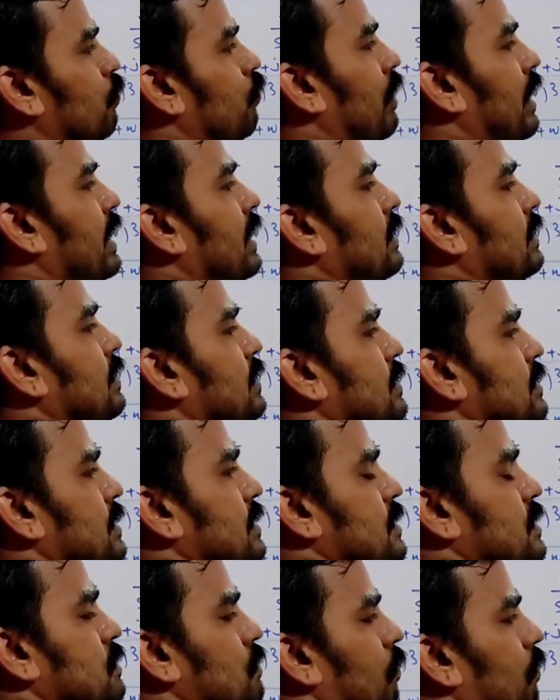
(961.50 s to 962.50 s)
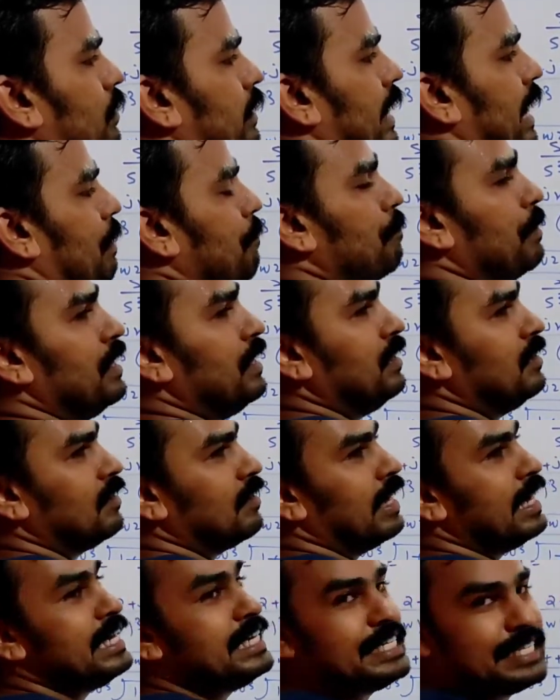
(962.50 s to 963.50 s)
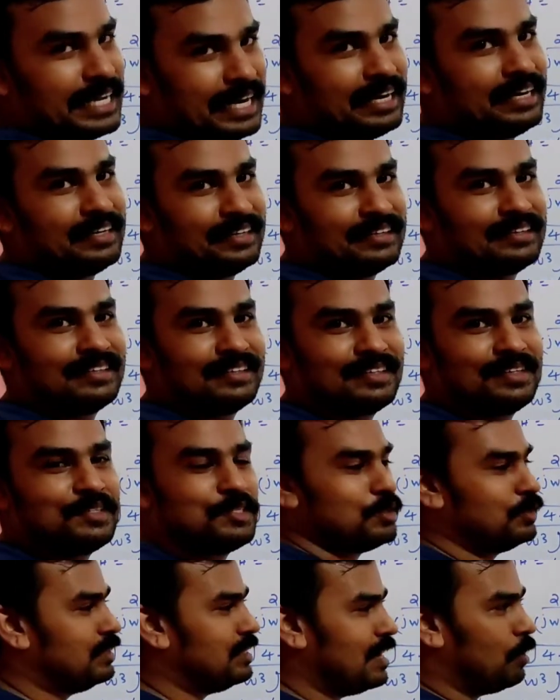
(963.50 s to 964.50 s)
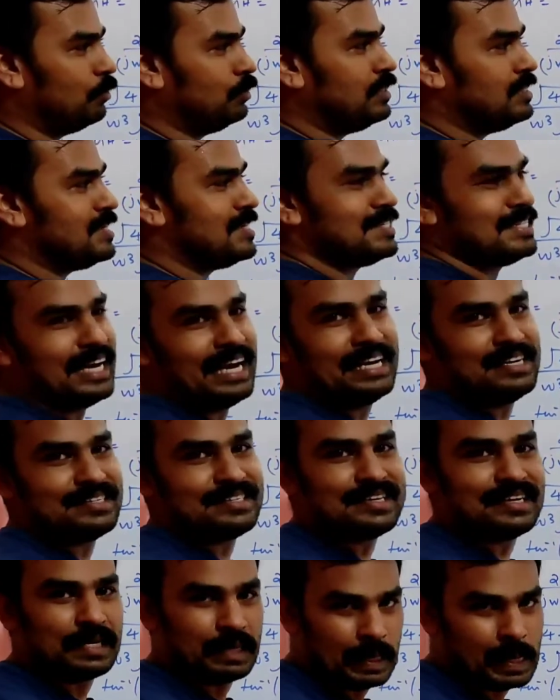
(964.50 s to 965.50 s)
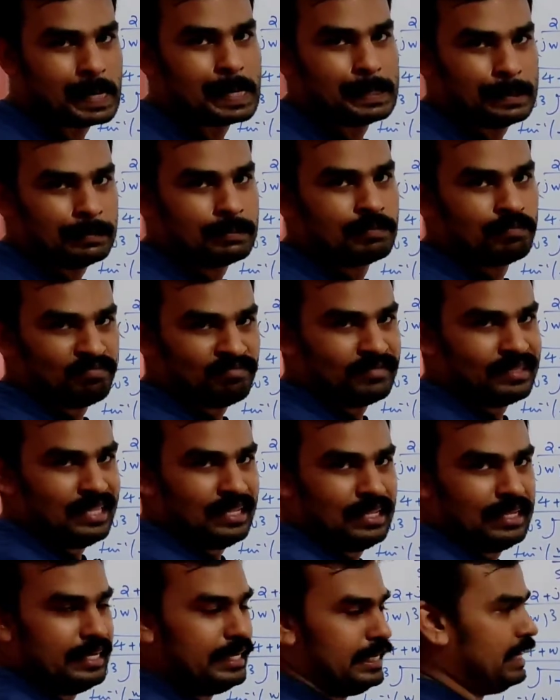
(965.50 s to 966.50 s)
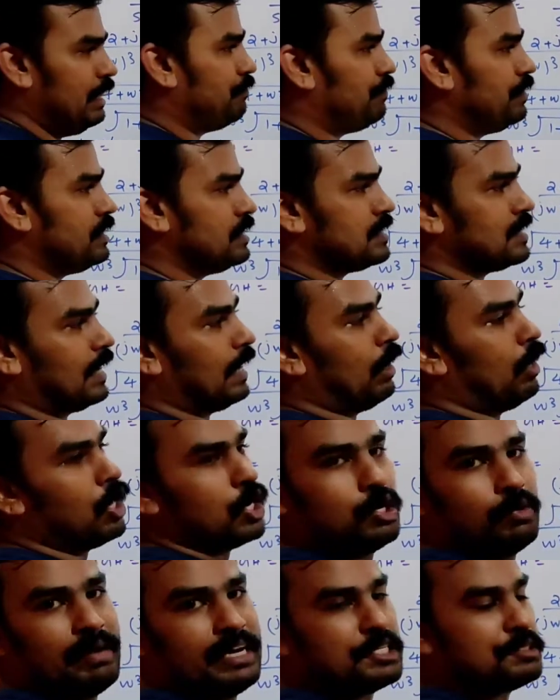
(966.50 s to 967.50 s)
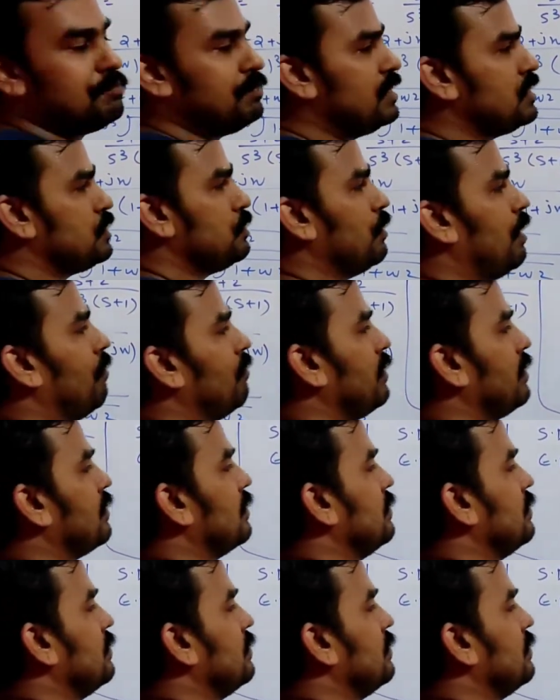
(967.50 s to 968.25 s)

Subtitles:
why this is not happening in the right side? So now this is the answer. If it is a clockwise means you have to